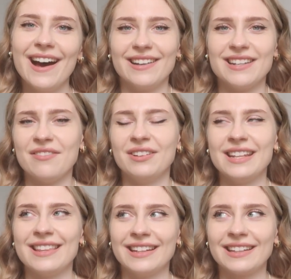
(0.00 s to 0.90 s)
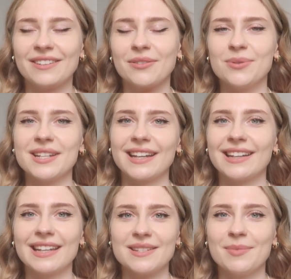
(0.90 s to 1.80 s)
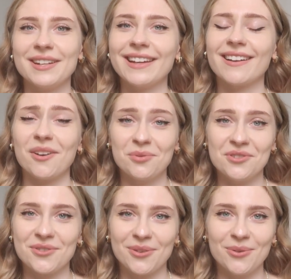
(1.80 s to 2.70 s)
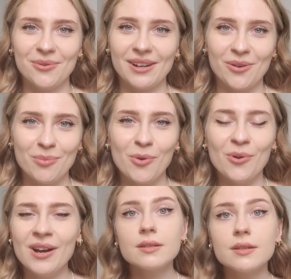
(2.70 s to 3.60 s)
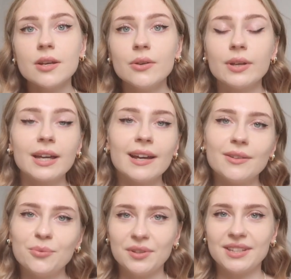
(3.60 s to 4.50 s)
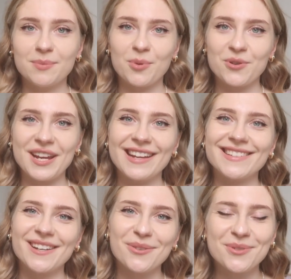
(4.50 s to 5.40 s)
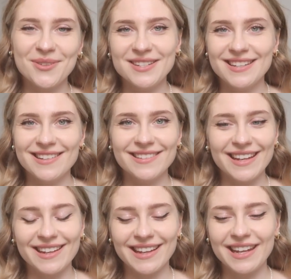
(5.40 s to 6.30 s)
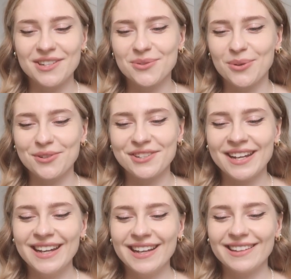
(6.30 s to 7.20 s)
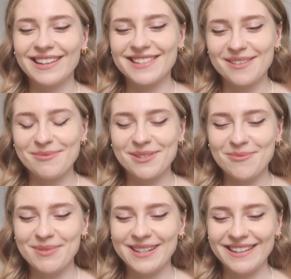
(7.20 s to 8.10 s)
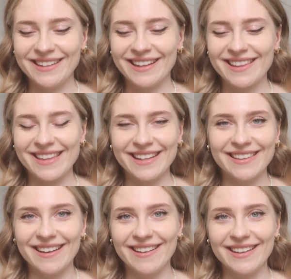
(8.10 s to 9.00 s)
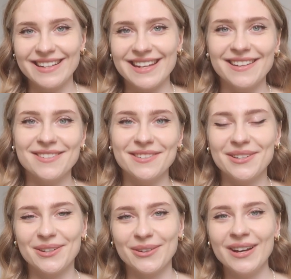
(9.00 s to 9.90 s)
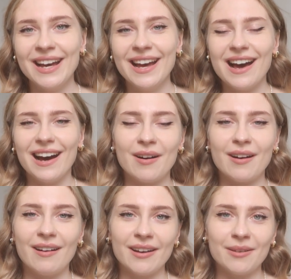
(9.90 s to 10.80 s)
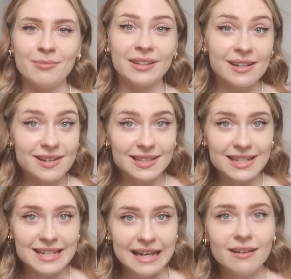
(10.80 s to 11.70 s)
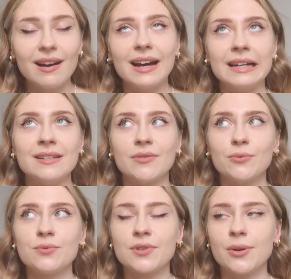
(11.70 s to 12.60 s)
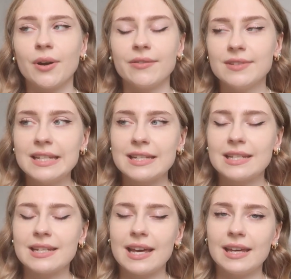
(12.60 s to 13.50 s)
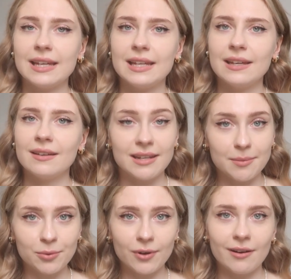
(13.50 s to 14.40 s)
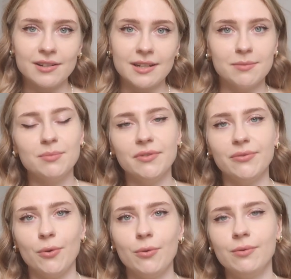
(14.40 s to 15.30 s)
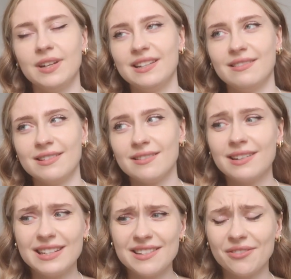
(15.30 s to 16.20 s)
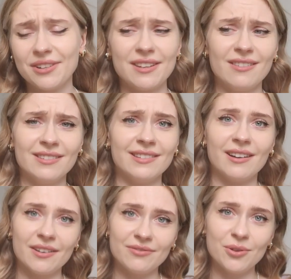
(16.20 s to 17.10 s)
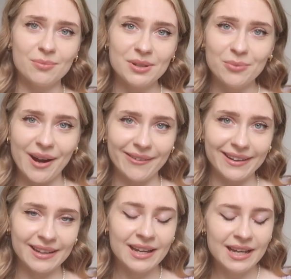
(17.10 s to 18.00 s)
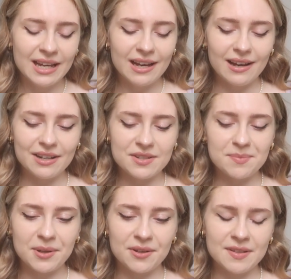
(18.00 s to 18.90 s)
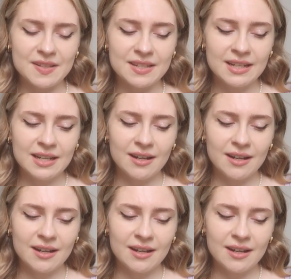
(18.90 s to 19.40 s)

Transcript: I definitely think if it was like against my neck I would struggle a lot more. So again, with this project I also didn't knit a gauge swatch. That seems to be a thing that I tend to do, but I'm a tight knitter, and also I've knitted an April cardigan before in a slightly different yarn that I've not been wearing, just because